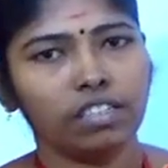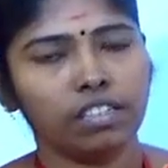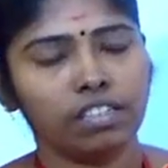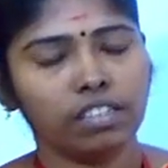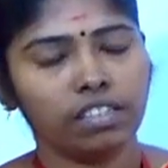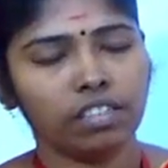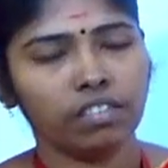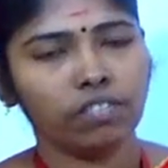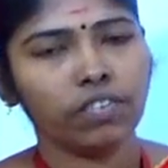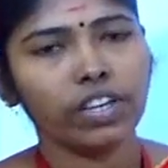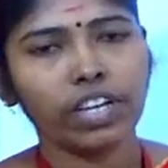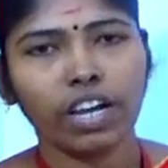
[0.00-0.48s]

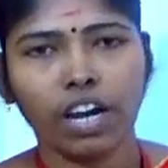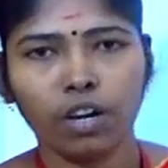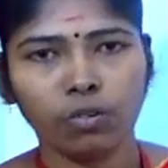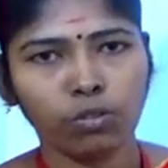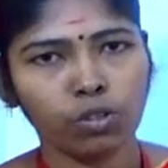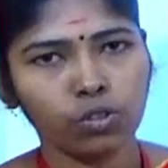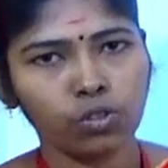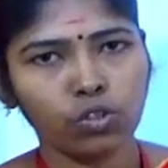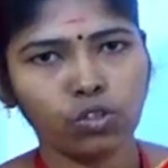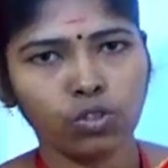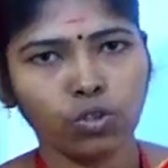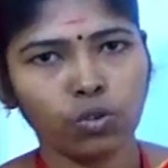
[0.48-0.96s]
we have
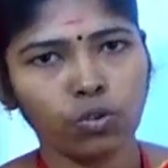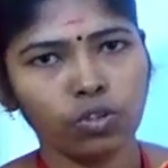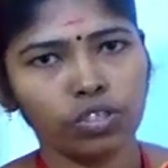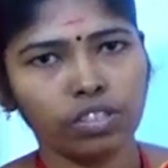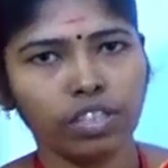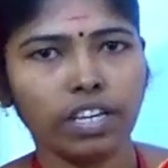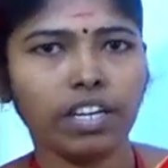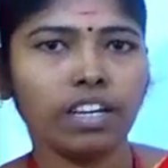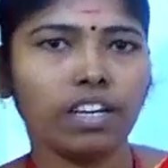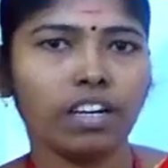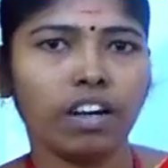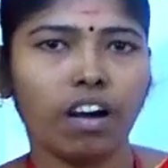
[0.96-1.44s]
to store
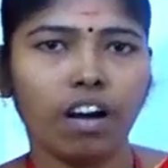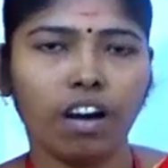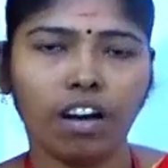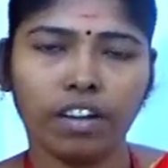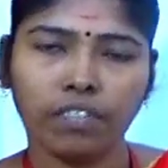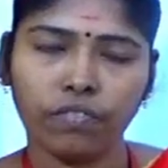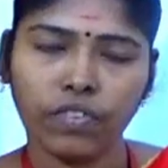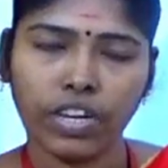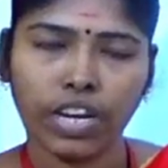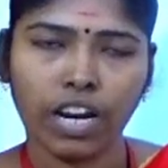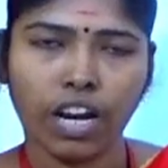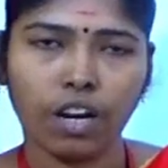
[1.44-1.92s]

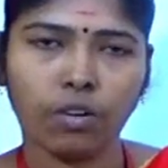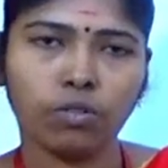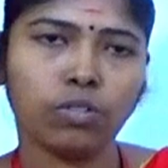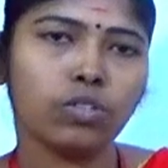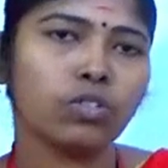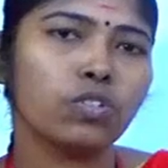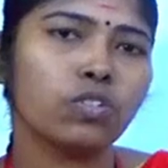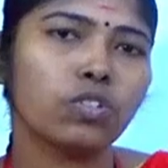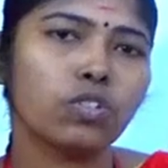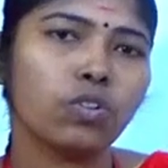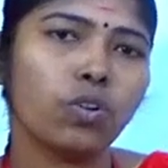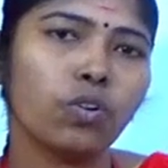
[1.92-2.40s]

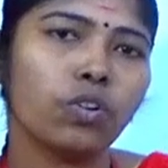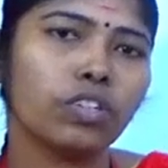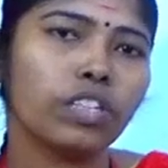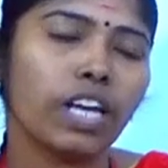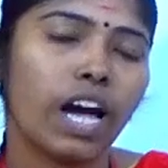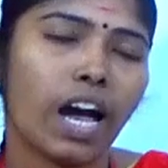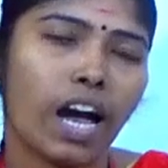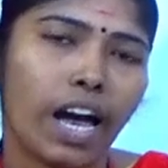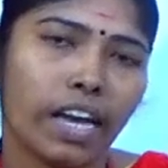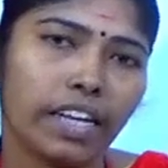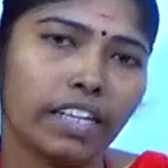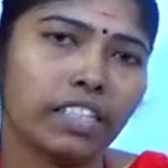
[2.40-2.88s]

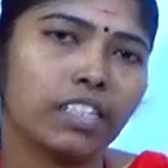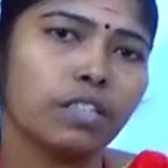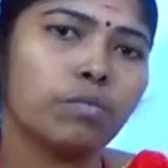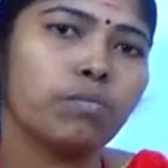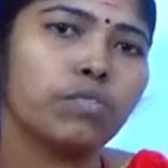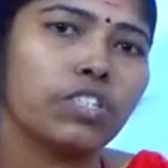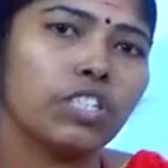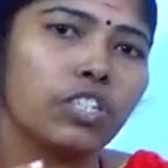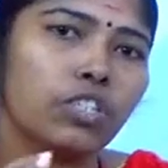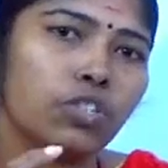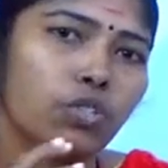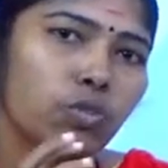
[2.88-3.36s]
the
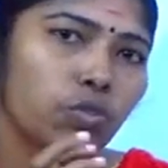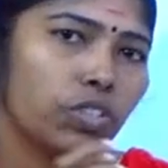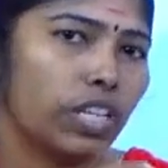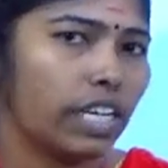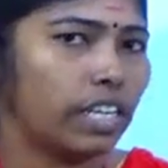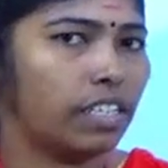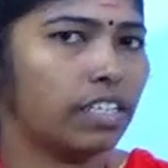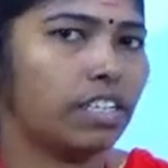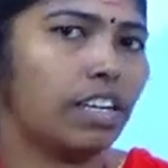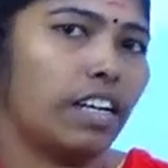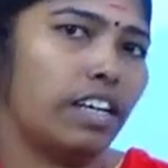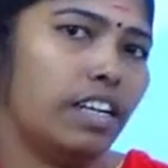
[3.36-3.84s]
items into
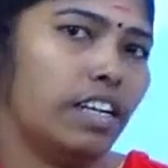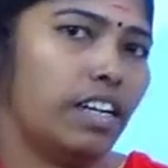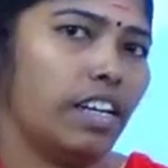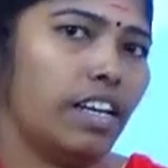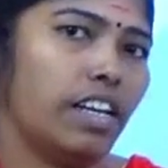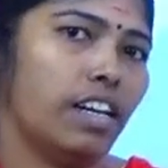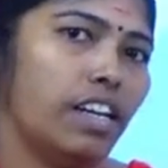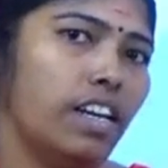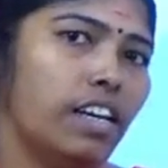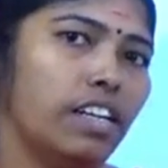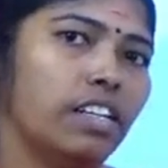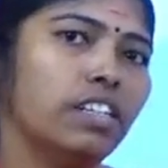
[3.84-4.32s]
that
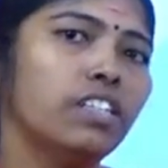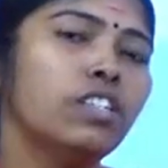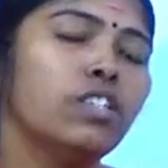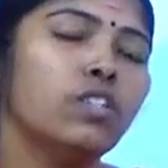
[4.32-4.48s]
container.